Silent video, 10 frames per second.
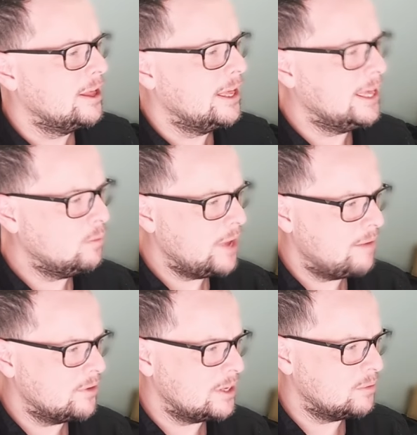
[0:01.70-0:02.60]
Here we have
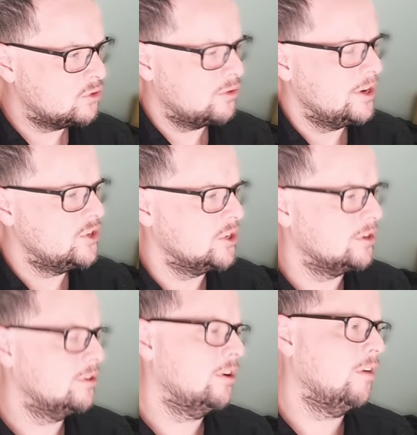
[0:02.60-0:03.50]
a
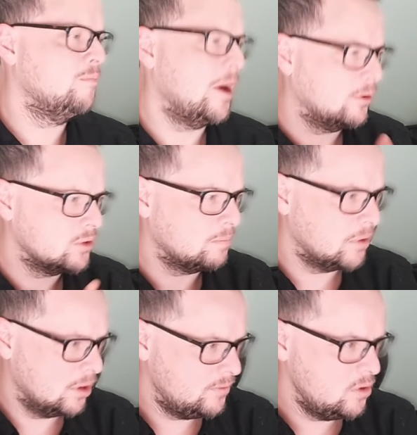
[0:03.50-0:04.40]
demonstration of Microsoft
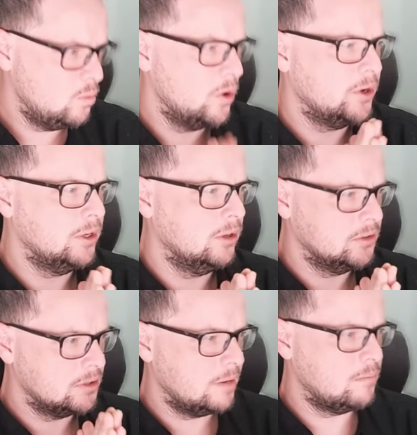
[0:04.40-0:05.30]
Purview working
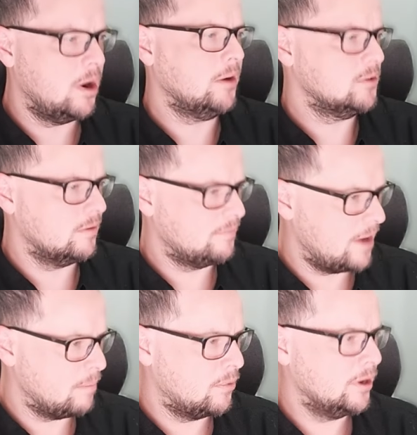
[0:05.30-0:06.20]
alongside Microsoft
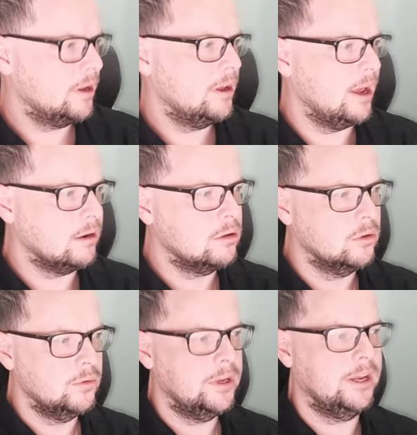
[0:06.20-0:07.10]
Fabric and
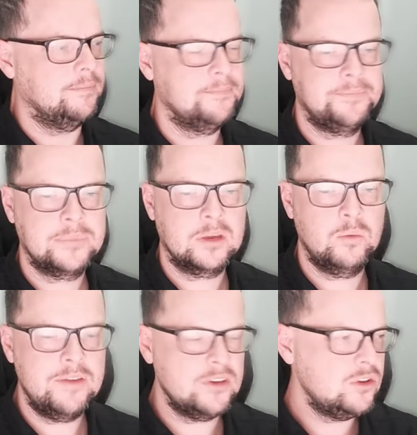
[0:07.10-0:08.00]
CluedIn. We
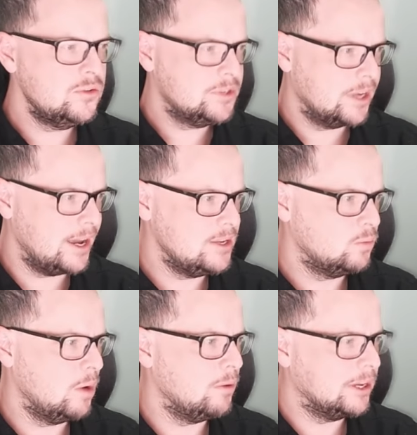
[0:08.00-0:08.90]
have a use case where
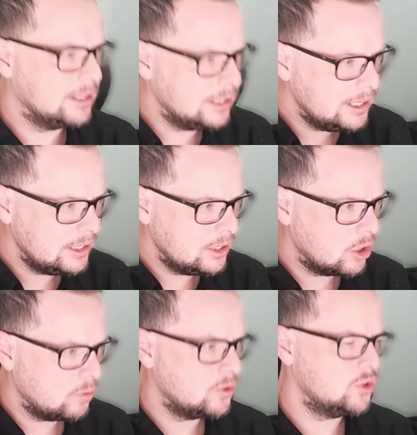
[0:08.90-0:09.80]
we're clearly
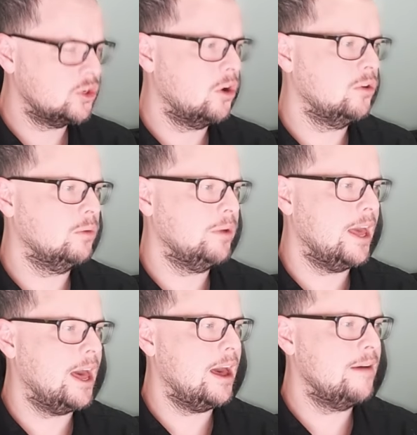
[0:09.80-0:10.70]
going to show that we
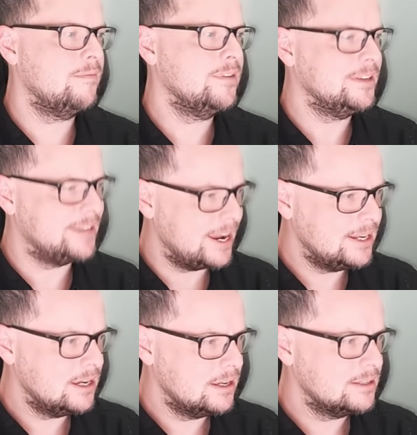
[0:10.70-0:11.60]
have data
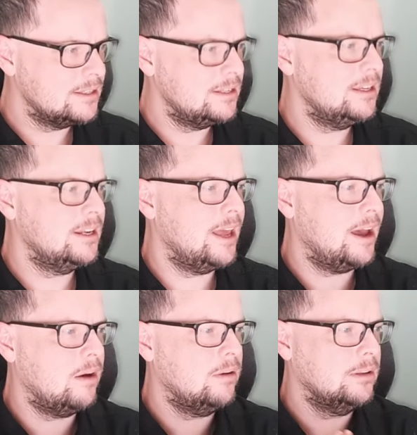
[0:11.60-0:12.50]
sitting in
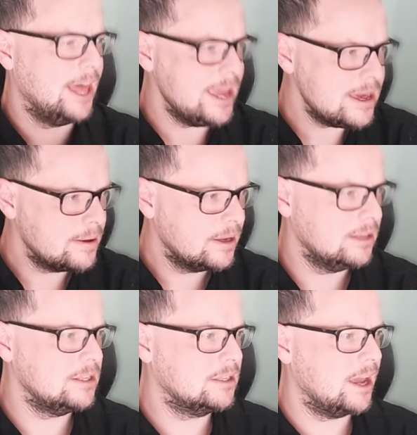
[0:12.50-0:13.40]
our lake. In
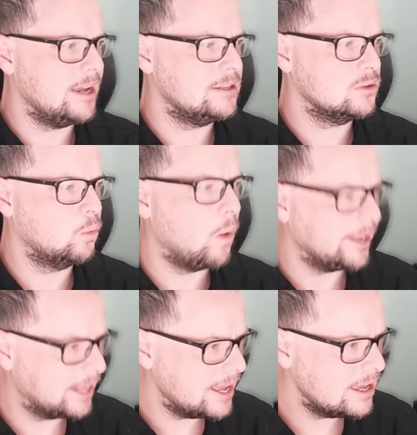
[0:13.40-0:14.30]
this case, it's one
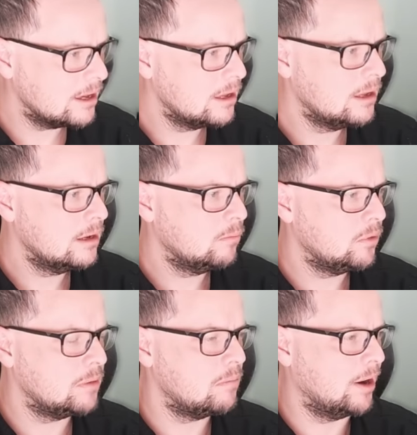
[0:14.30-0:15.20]
lake
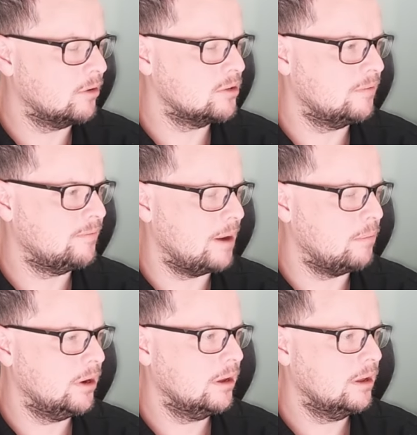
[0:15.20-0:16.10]
within Microsoft Fabric.